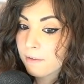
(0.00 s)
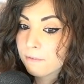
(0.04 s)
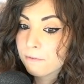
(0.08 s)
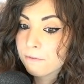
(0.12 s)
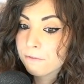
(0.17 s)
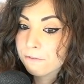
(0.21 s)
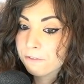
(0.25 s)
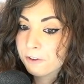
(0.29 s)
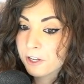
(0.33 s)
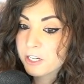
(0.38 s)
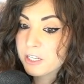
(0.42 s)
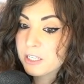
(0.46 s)

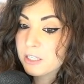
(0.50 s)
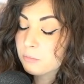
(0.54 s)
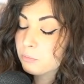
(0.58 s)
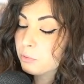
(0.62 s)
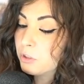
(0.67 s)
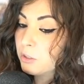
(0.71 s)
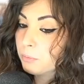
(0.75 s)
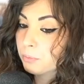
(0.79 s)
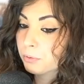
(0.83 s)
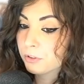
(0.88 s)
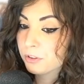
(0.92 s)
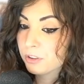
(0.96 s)
Funny,
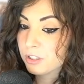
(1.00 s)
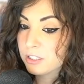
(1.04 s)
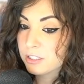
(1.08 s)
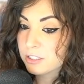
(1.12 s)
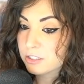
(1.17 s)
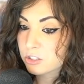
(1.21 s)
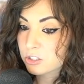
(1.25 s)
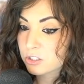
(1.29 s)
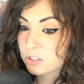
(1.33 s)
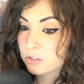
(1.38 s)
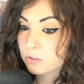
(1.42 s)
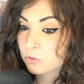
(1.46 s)
people think
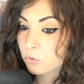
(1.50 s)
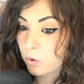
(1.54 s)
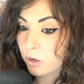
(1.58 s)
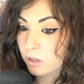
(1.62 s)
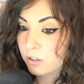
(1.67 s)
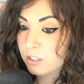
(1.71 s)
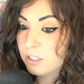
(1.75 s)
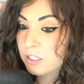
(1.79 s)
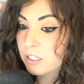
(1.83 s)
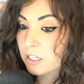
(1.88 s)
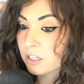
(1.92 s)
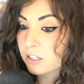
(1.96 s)
it's Square
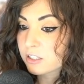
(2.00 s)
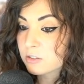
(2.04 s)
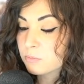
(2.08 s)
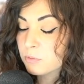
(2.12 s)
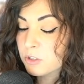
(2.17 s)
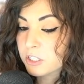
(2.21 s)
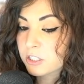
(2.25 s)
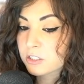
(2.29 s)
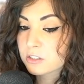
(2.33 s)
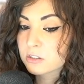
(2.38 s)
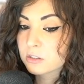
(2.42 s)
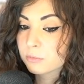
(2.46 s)
Enix
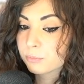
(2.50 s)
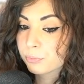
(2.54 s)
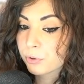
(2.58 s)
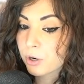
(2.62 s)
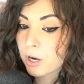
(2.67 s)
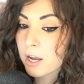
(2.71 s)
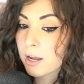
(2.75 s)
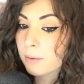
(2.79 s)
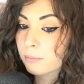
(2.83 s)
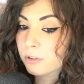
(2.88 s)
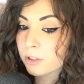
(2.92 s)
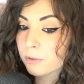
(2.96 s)
because the
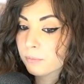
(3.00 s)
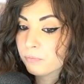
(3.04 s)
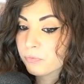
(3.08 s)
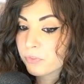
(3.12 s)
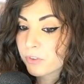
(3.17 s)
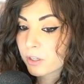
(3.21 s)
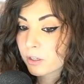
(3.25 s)
problem